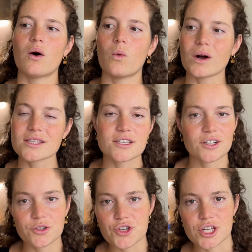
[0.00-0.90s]
what
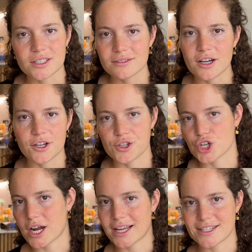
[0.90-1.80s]
solution are you
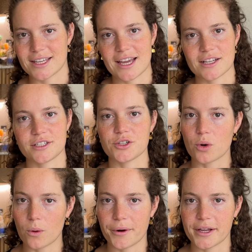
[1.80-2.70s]
trying to get
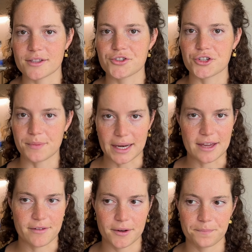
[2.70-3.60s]
your audience to
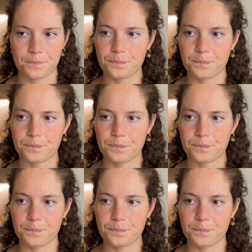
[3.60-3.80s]
believe in?